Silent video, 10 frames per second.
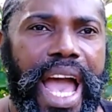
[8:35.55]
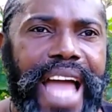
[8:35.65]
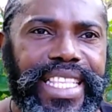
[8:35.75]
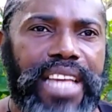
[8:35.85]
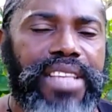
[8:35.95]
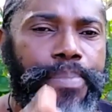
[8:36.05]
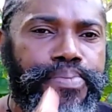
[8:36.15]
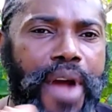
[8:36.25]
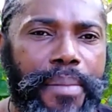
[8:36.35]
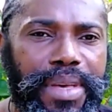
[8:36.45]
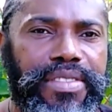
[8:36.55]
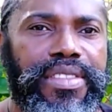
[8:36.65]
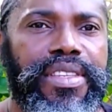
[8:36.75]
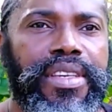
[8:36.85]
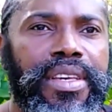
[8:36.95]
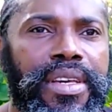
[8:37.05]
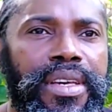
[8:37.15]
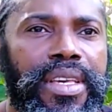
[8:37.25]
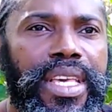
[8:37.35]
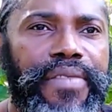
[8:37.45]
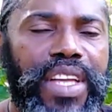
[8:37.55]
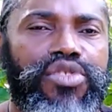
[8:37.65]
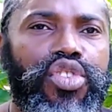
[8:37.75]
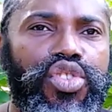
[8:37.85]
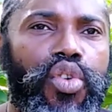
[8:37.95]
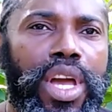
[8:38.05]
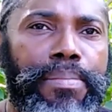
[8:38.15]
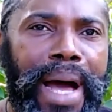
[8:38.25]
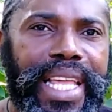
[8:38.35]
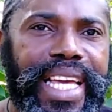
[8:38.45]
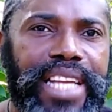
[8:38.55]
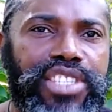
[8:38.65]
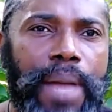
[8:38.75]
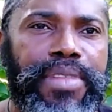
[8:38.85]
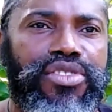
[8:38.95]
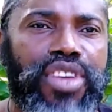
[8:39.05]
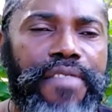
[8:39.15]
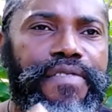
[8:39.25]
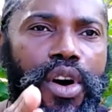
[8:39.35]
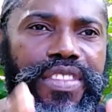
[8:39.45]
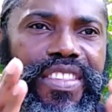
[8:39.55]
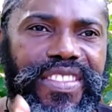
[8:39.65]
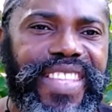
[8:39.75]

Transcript: And there's a promise given to you in Malachi chapter 3 and verses